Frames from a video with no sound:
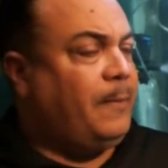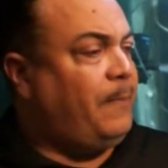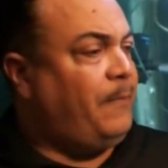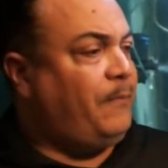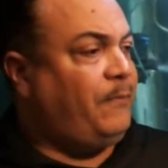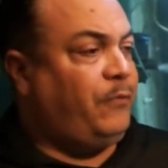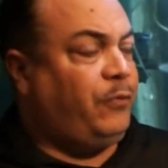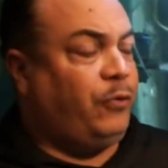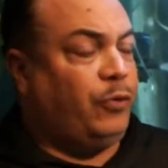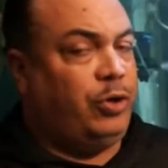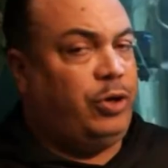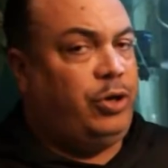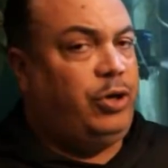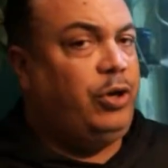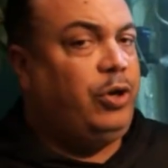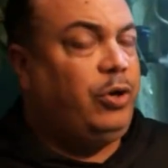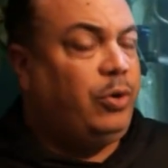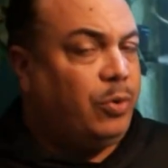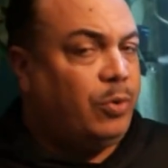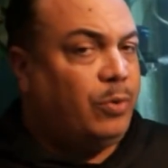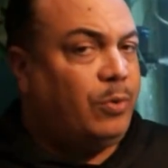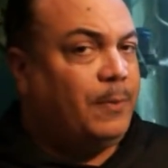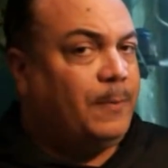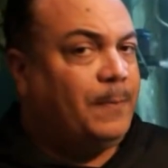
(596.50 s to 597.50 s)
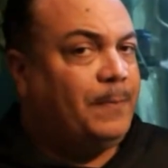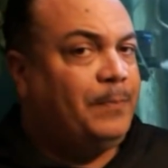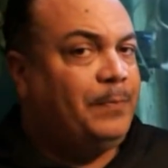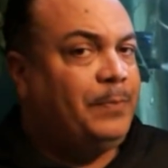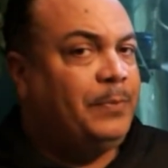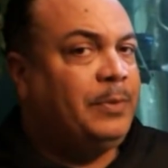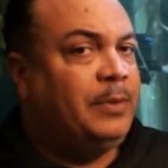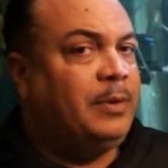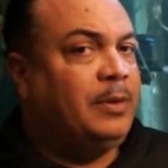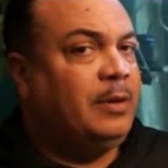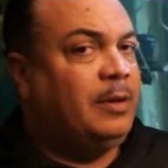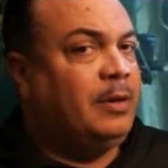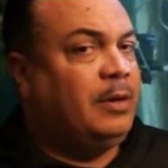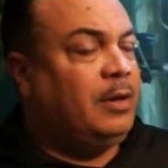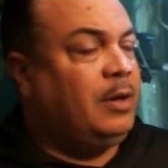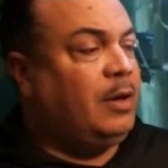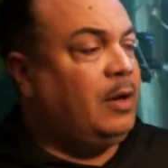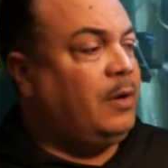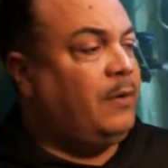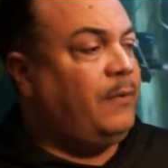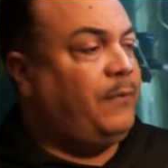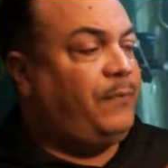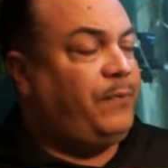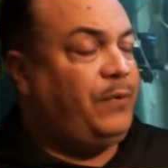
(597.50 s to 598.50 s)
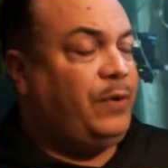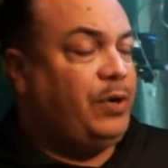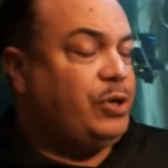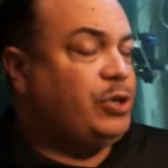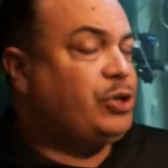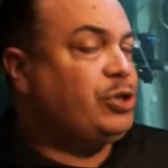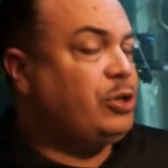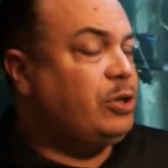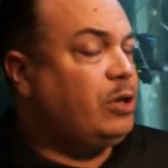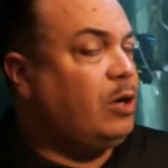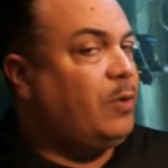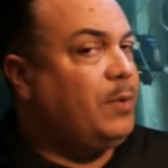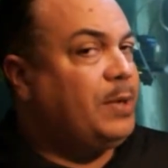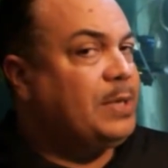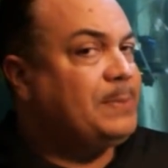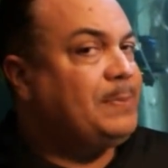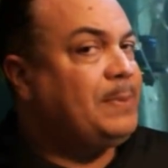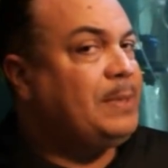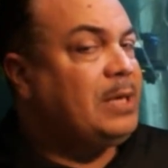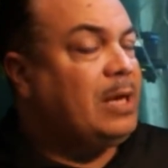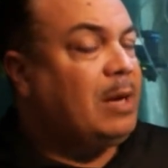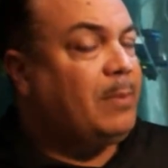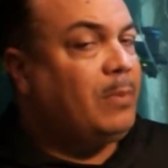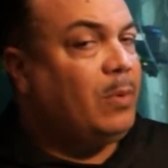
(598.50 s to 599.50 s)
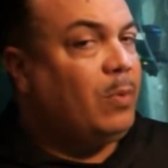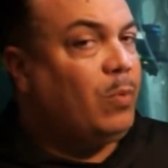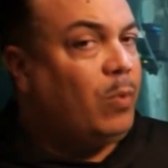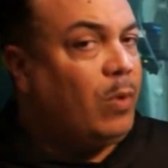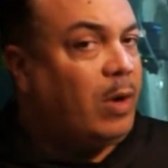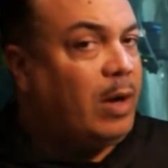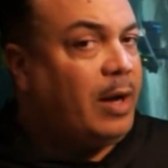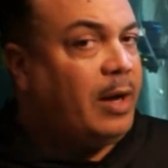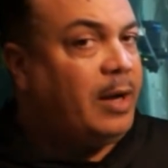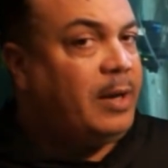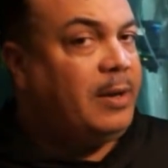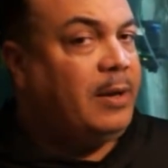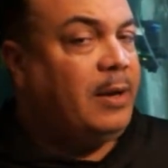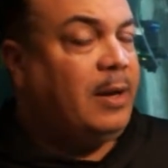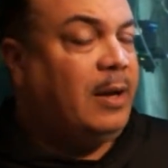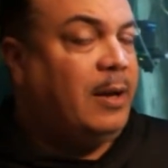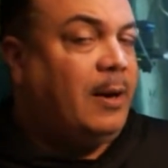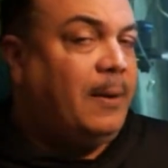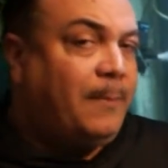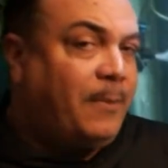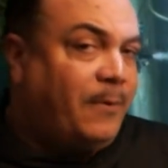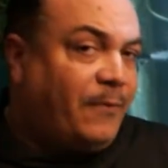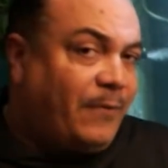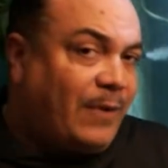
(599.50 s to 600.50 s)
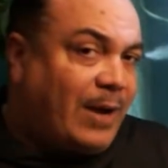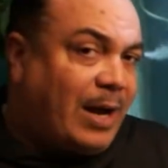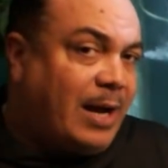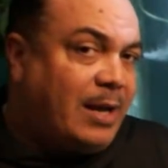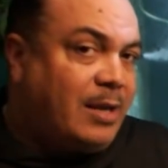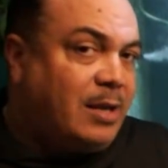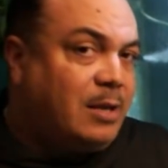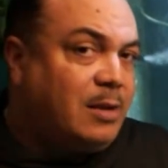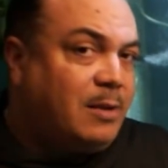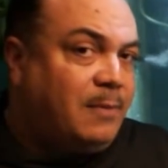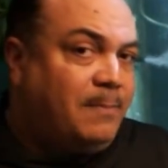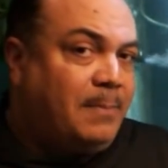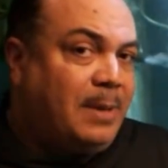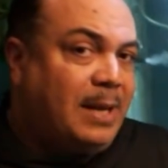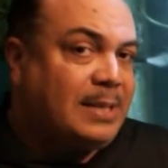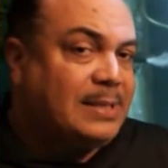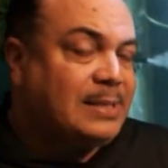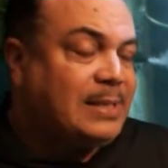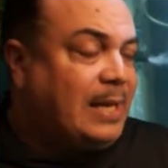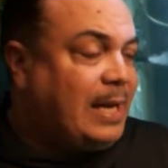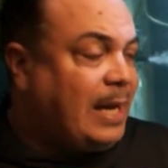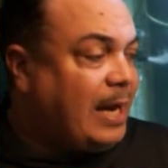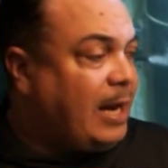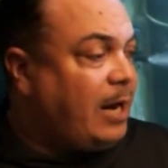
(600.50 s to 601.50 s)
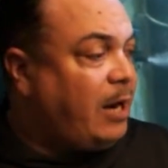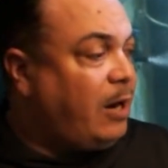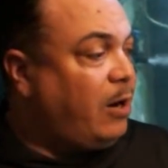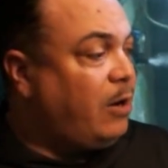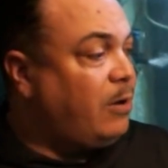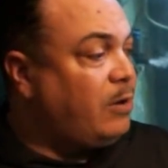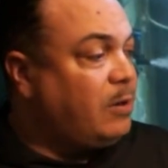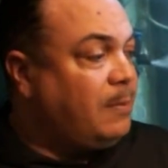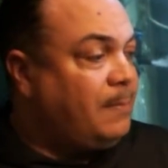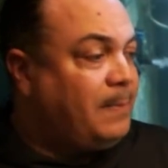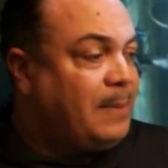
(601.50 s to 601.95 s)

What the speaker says: for you. fish should always be number one. Providing the best care, the